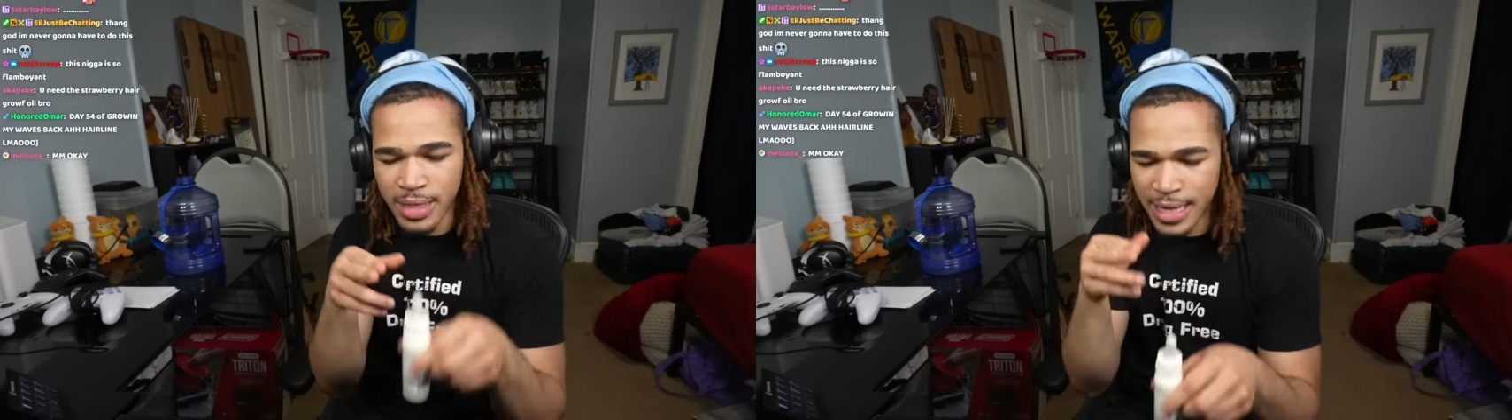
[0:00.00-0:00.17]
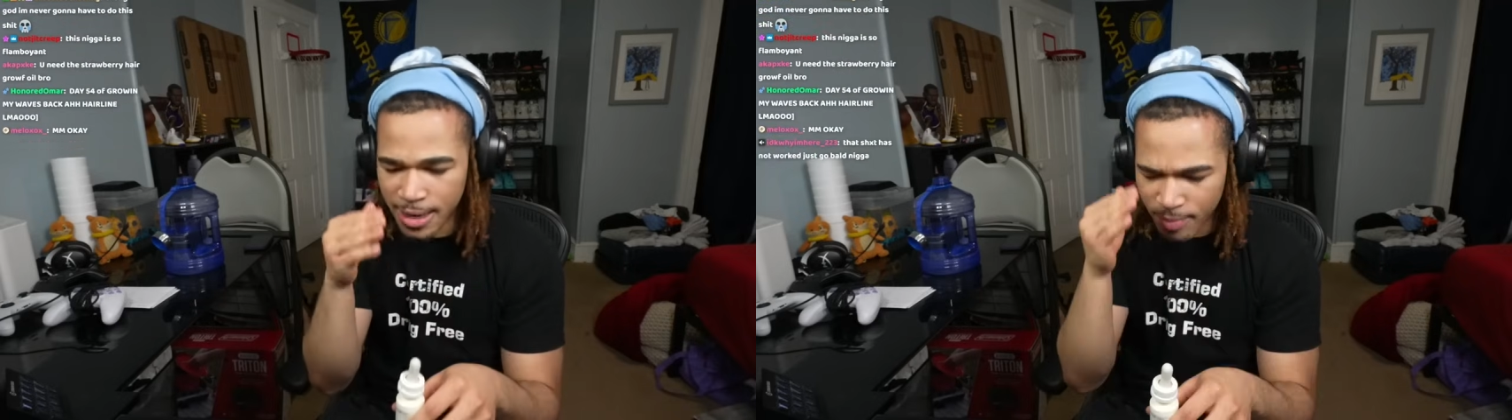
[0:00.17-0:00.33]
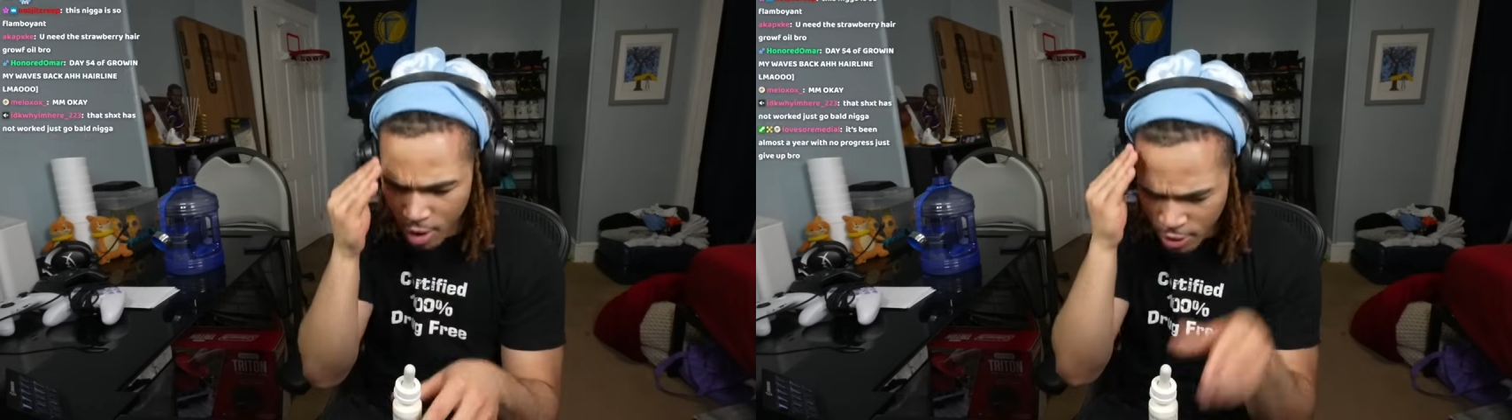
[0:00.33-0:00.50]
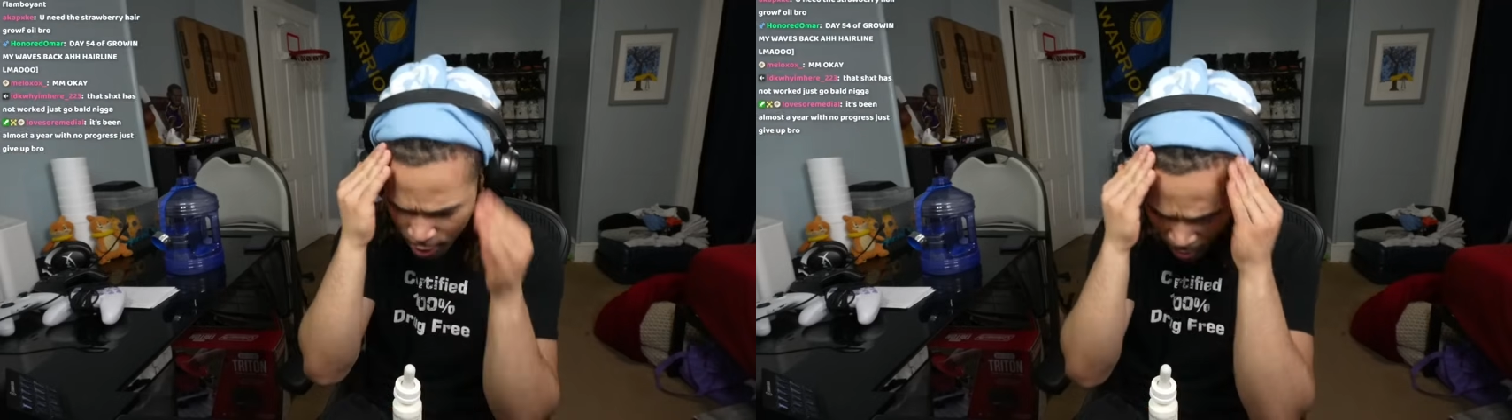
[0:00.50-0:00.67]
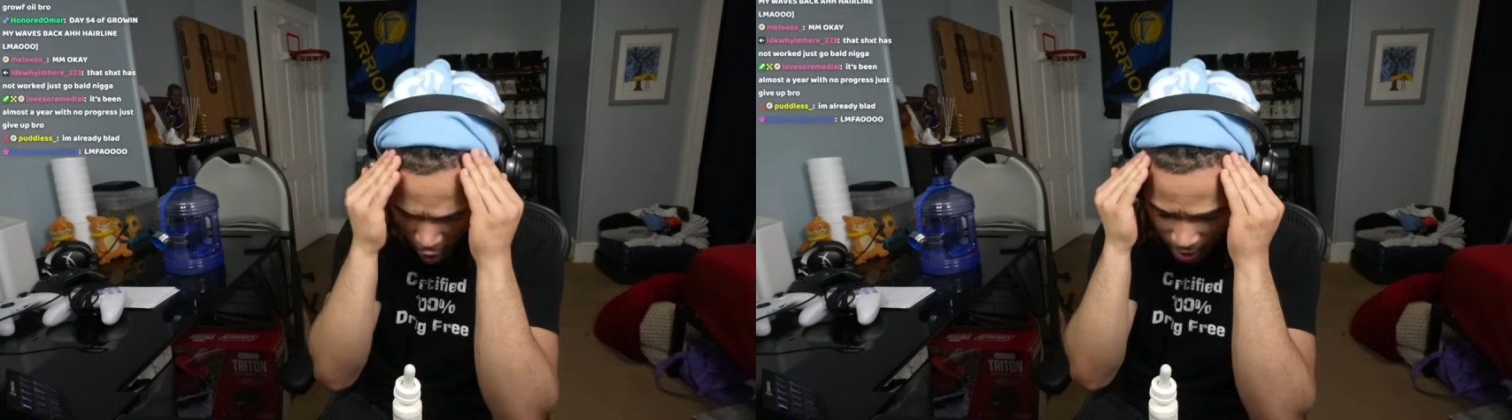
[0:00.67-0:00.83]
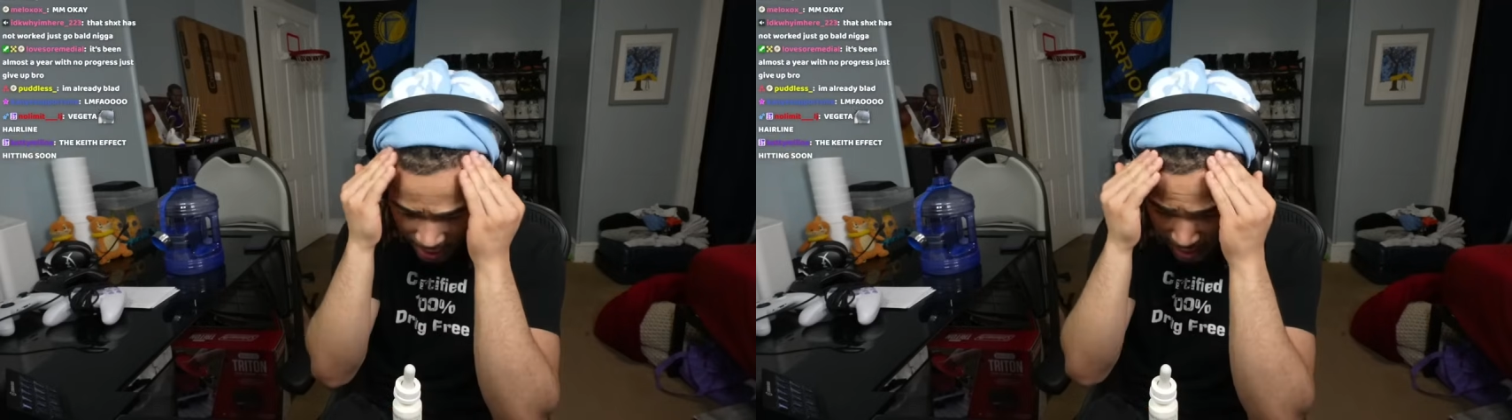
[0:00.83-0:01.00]
Yeah, bro, you're
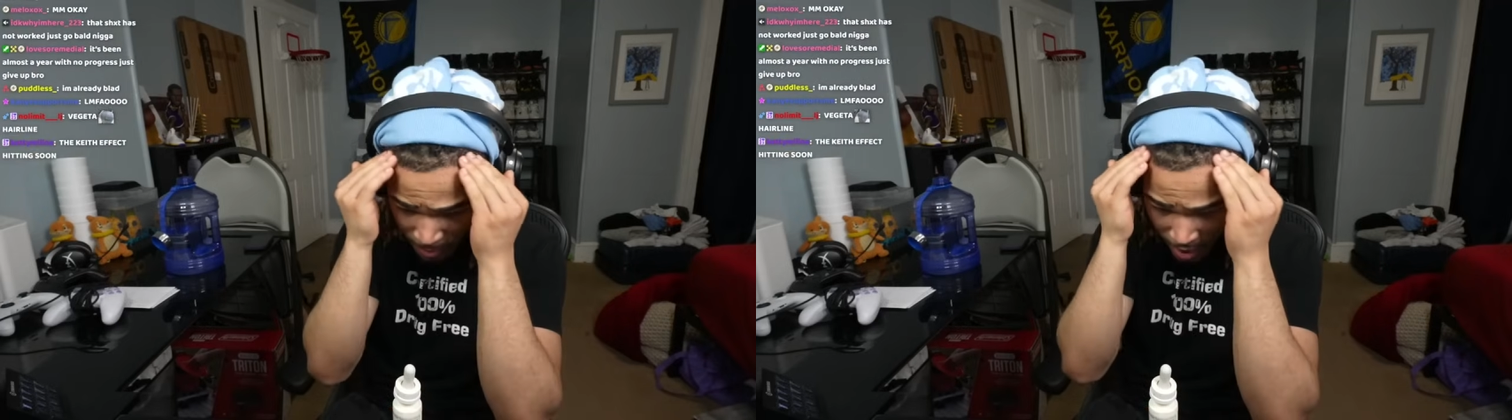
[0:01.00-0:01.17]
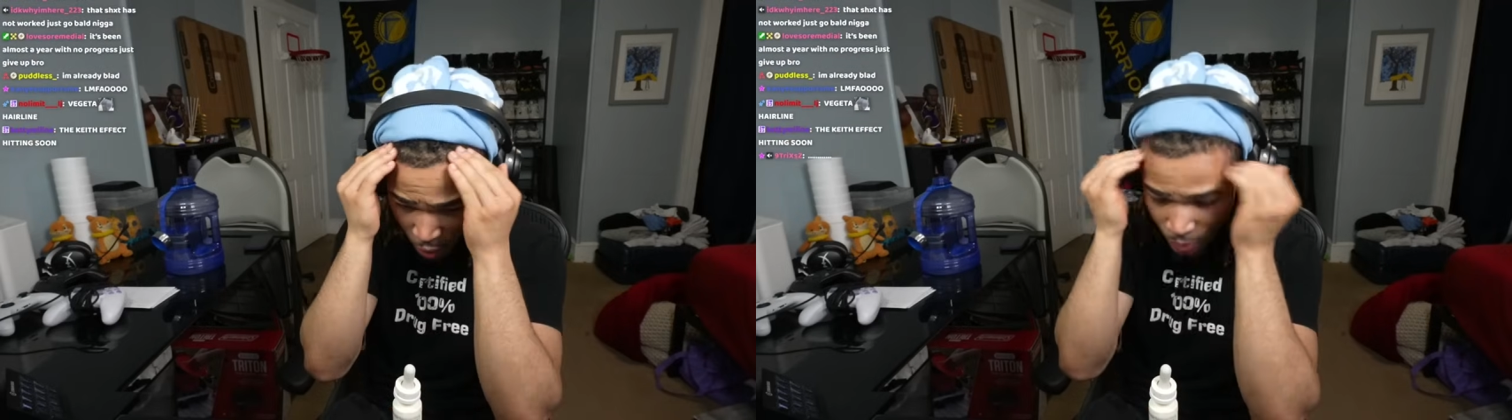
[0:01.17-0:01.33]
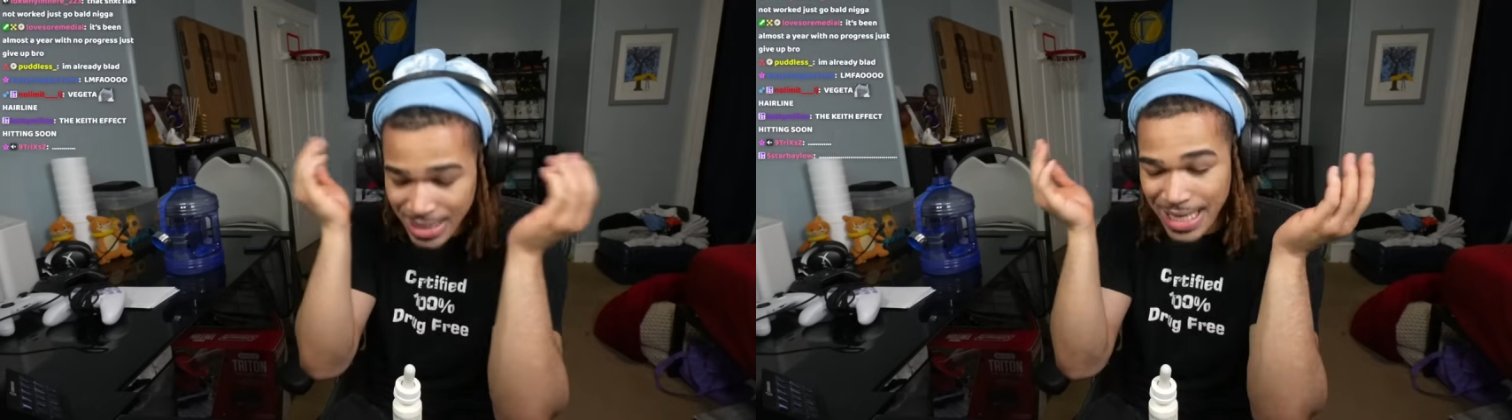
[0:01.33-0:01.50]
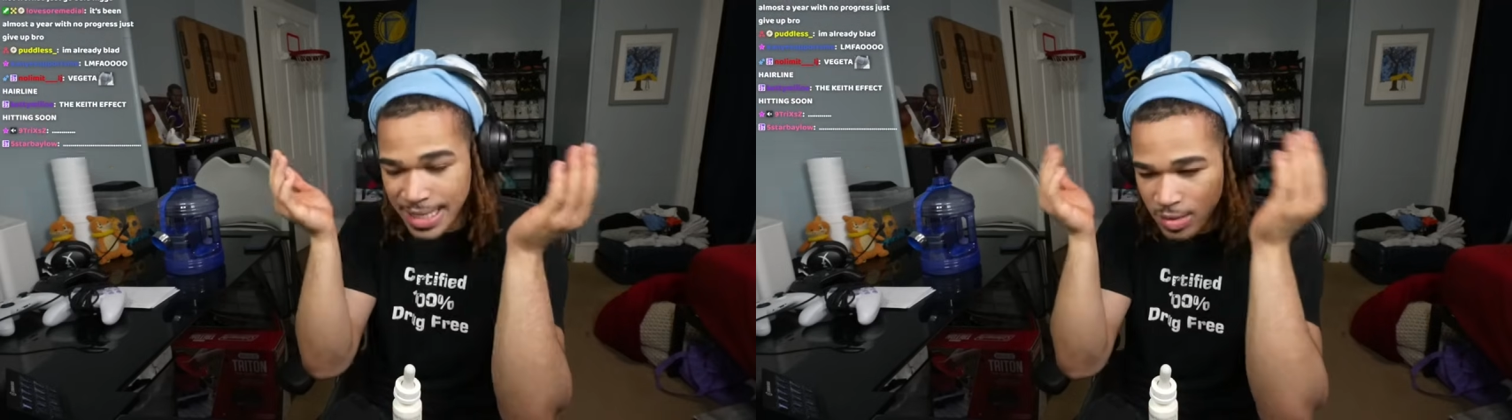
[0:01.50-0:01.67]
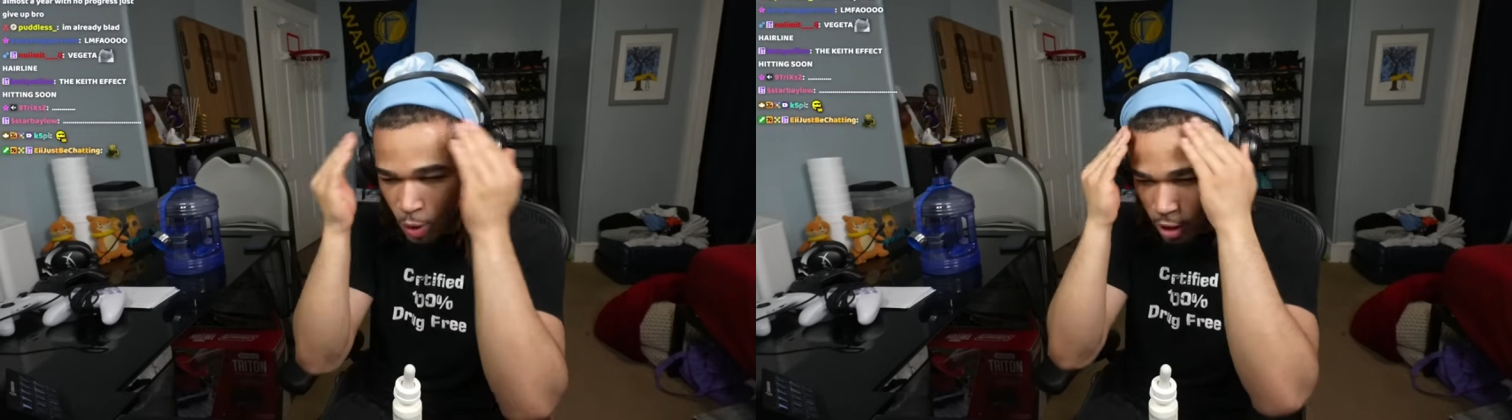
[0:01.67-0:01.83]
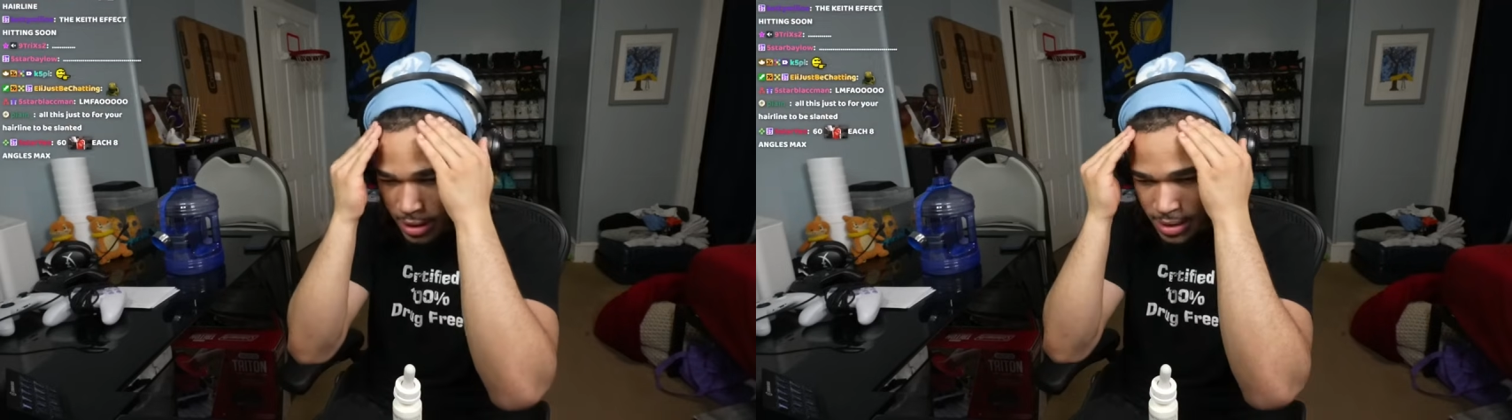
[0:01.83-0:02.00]
balding in the middle, which is
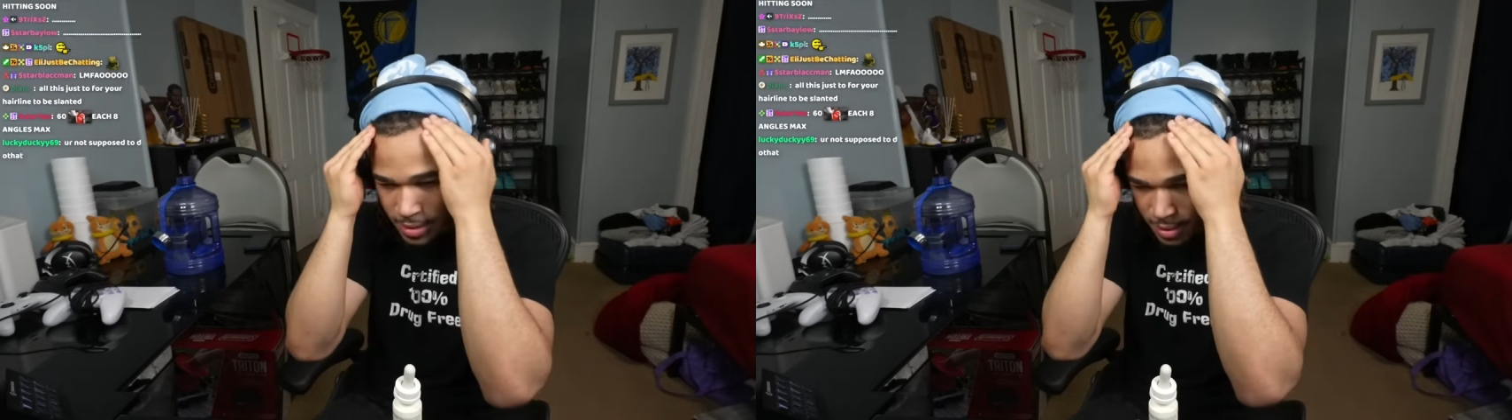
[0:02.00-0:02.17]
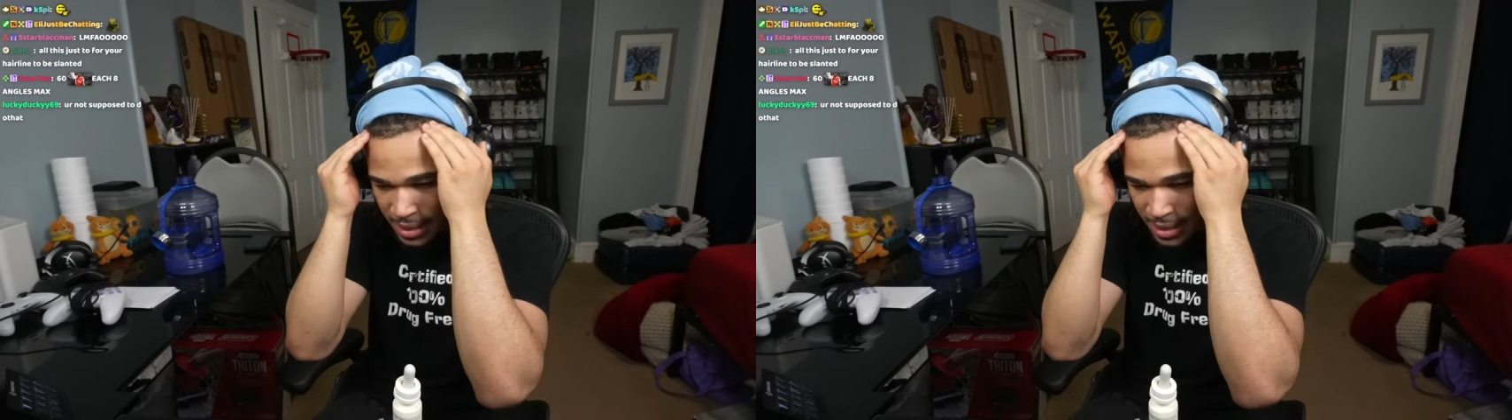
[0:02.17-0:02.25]
worse.